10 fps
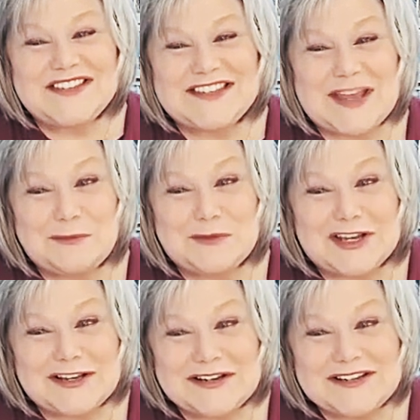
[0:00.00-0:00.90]

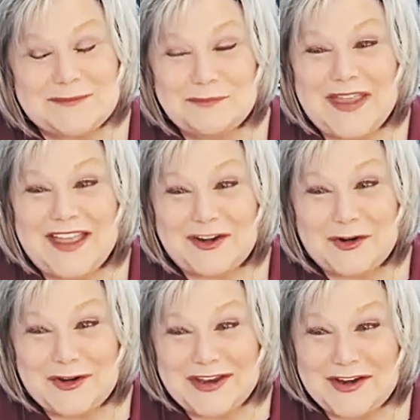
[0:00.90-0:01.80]
subject
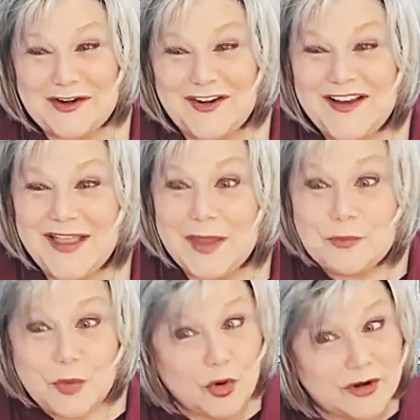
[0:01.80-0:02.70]
matter here.
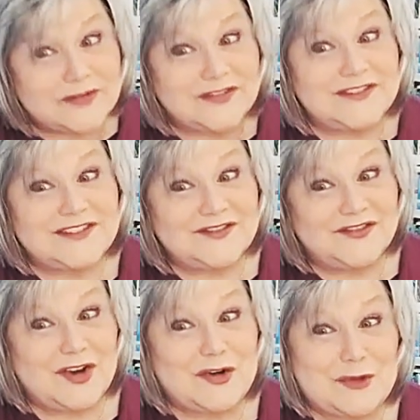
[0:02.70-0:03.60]
Important,
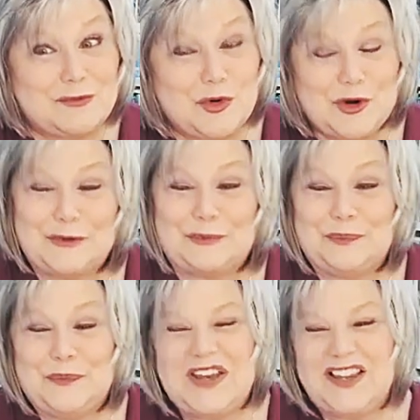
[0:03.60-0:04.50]
very important,
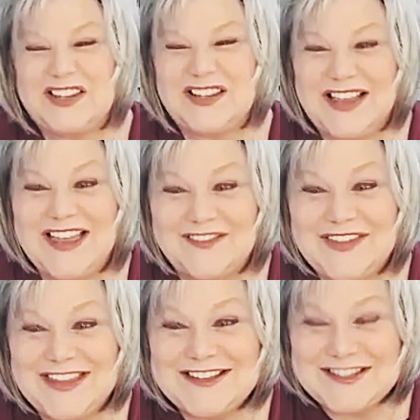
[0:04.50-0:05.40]
but a little heavy.